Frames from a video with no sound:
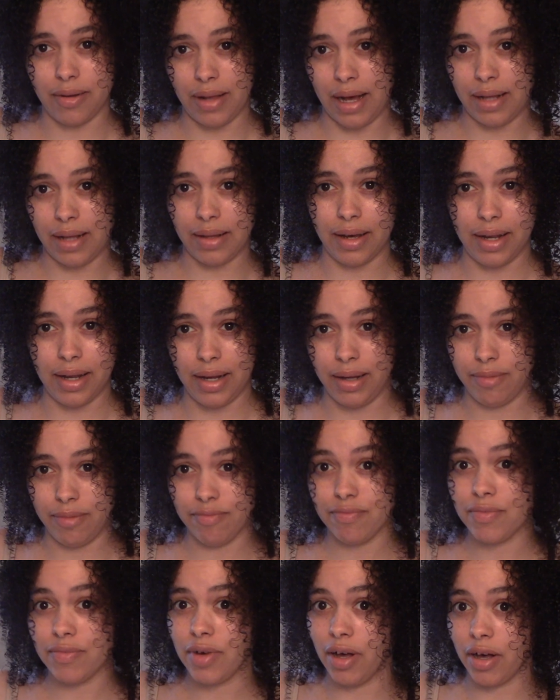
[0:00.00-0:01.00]
that
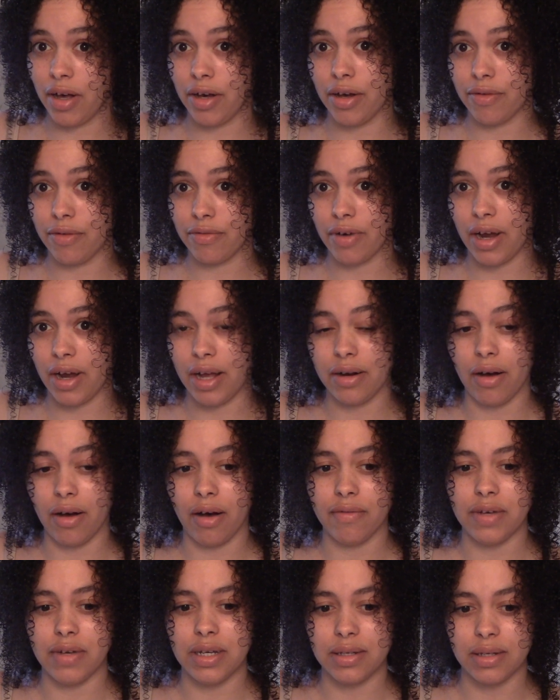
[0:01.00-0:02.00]
lady a good friend,
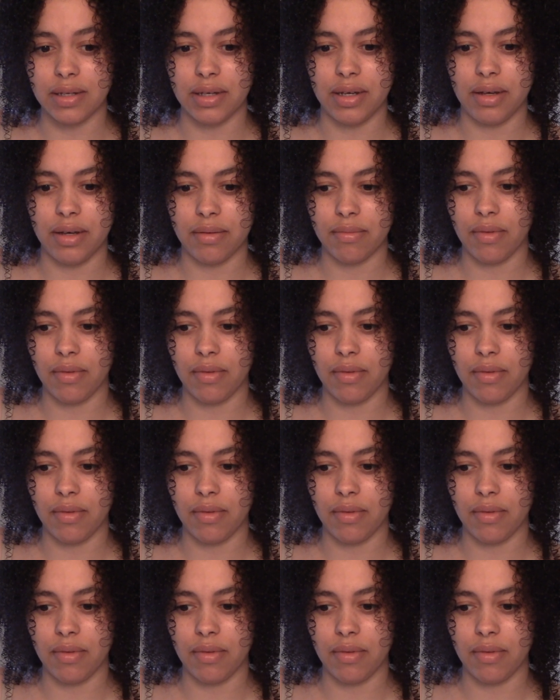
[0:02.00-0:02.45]
obviously.